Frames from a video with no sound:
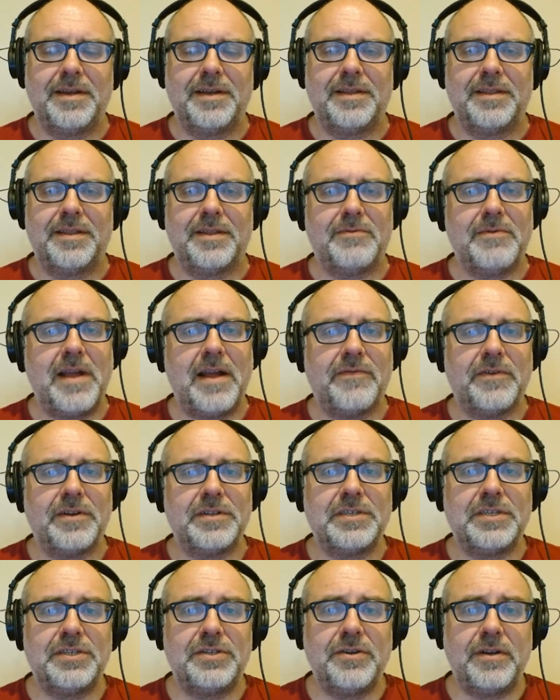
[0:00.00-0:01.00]
The Reverend
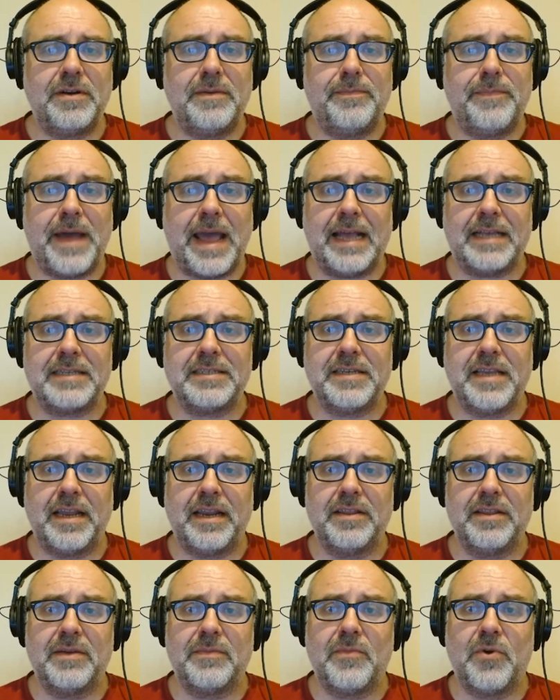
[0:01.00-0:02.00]
stood basking
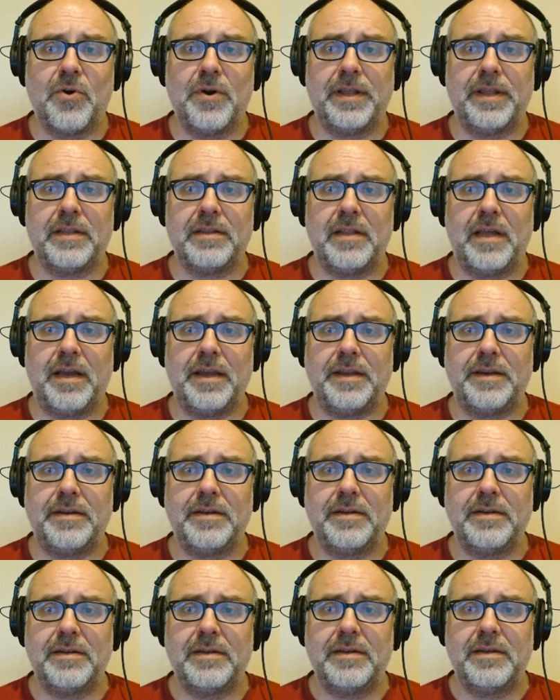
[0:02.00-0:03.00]
in the morning light,
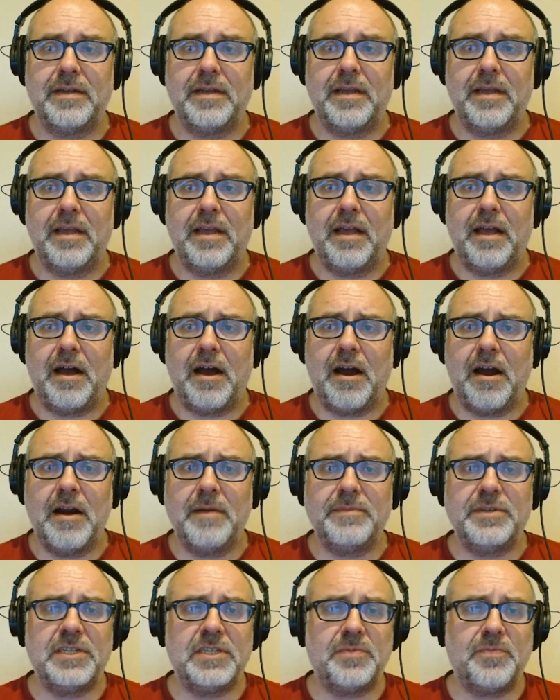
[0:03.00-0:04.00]

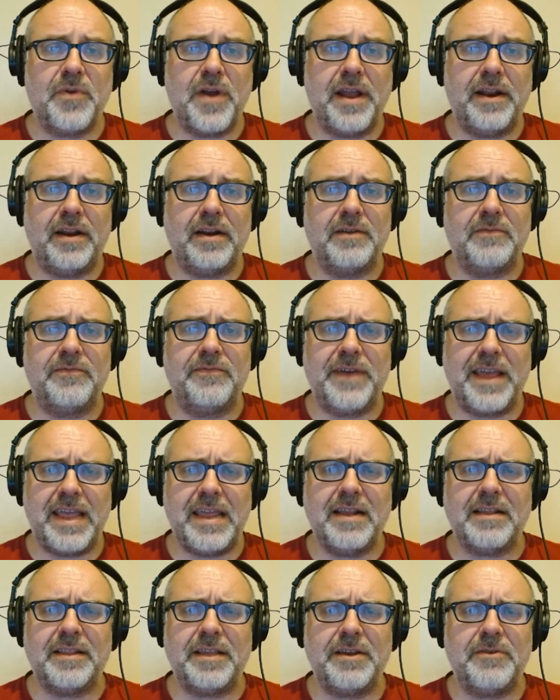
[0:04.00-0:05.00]
arms spread in a
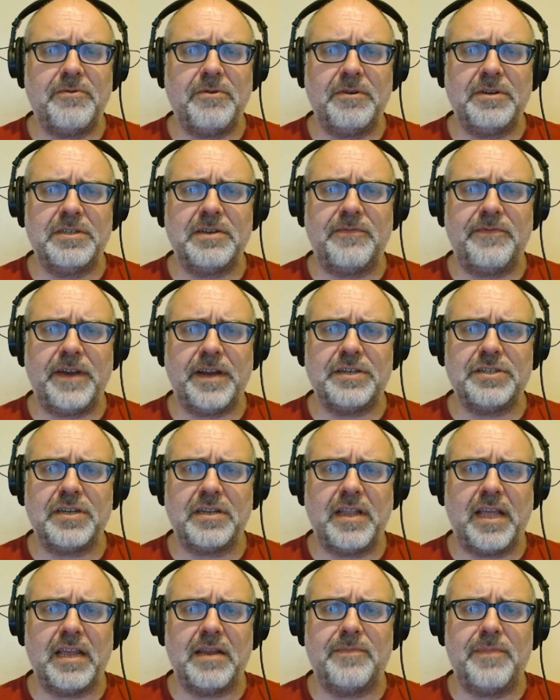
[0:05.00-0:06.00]
vaguely
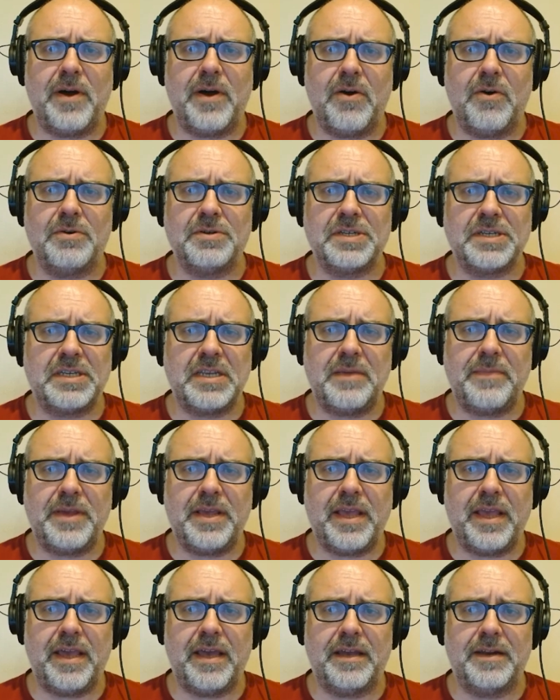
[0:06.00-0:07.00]
crucifixion-like pose as he
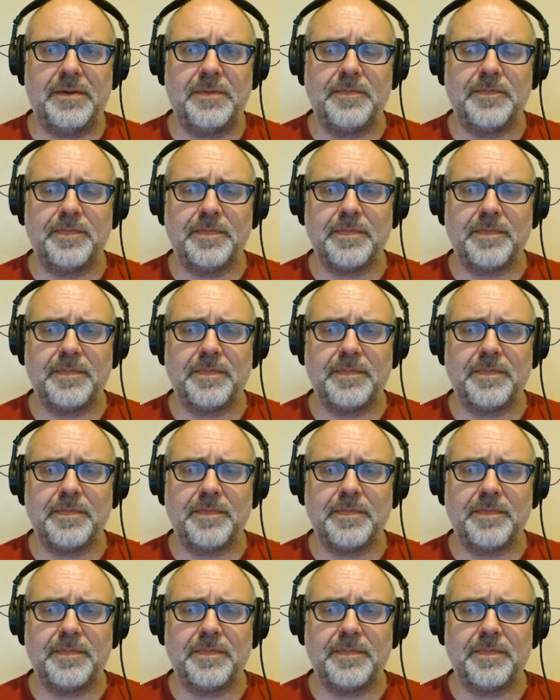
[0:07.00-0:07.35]
began.